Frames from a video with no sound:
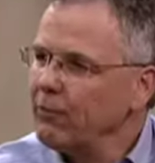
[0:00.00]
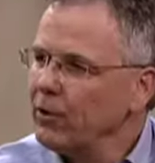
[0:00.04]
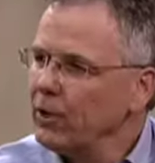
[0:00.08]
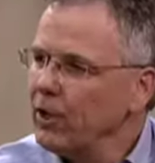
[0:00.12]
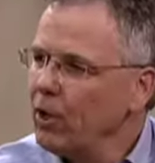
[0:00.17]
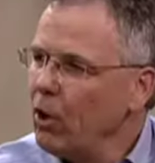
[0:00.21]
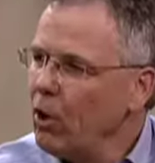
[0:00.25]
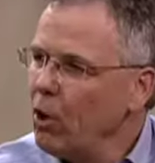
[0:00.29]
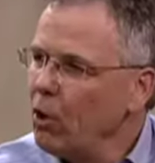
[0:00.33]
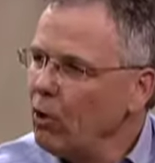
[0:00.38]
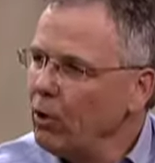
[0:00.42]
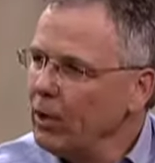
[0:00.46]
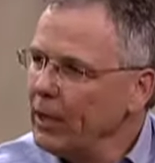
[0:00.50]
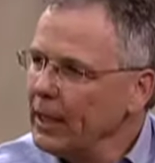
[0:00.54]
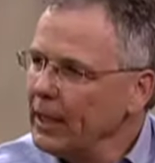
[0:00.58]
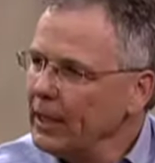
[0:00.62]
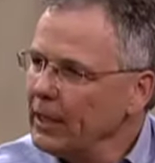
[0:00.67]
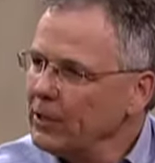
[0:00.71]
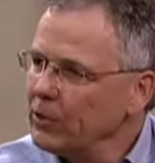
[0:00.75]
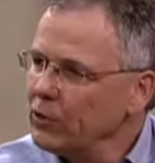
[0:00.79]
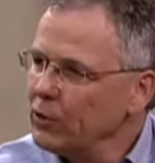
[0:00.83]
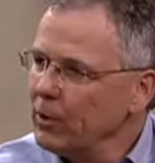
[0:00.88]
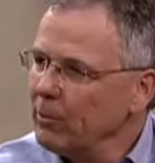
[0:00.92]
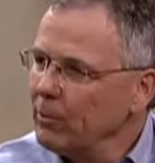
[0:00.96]
for the whole
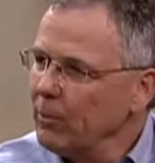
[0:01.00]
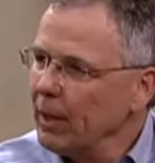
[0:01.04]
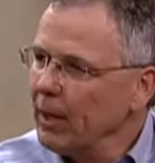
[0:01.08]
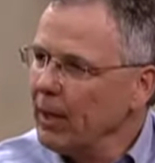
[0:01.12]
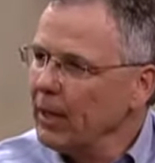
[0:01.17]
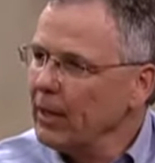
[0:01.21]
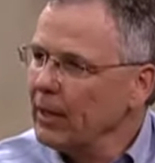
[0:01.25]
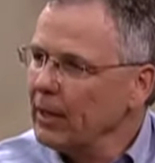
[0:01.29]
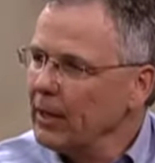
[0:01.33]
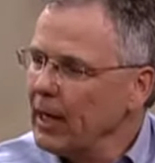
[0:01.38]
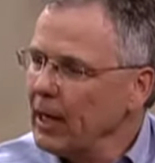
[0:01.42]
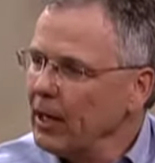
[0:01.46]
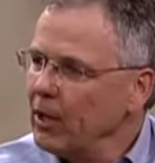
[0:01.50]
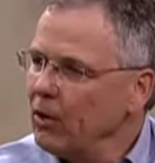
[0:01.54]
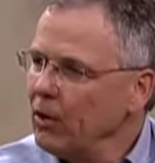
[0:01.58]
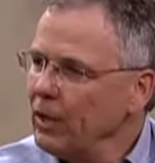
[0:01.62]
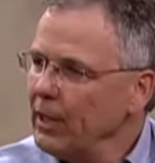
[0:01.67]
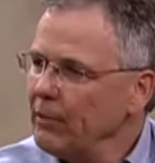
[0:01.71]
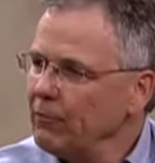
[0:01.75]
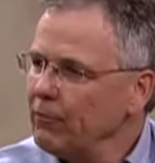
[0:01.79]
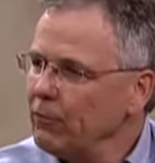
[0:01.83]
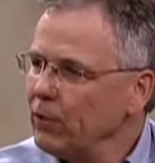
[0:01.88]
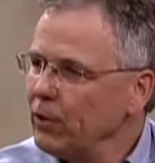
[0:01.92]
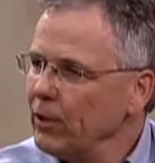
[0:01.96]
industry, Mark, not
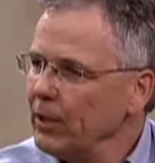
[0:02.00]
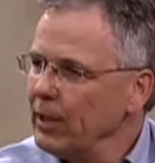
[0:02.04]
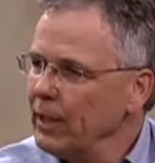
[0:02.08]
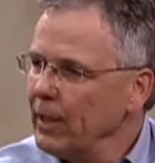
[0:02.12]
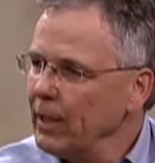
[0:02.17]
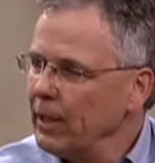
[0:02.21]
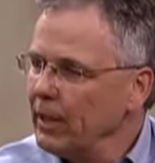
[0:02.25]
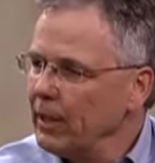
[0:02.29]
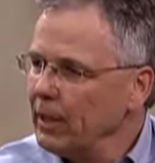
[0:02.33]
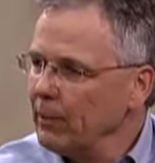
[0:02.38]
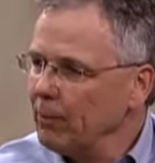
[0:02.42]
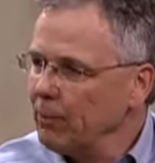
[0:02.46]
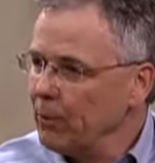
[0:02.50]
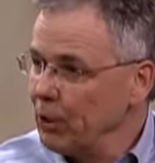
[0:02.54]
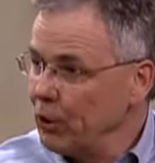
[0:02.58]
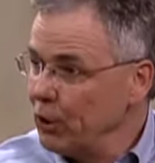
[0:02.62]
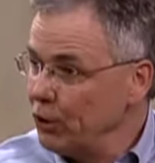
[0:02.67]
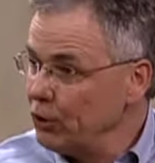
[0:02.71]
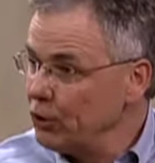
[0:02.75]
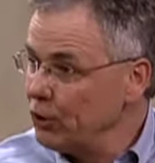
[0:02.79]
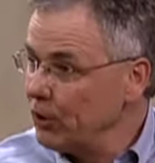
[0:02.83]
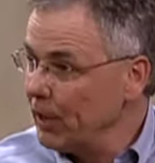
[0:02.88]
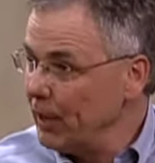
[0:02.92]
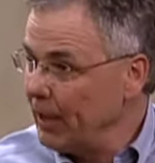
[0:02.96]
only for the
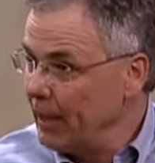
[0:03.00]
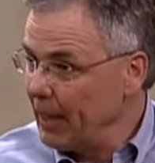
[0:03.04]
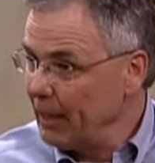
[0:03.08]
producer.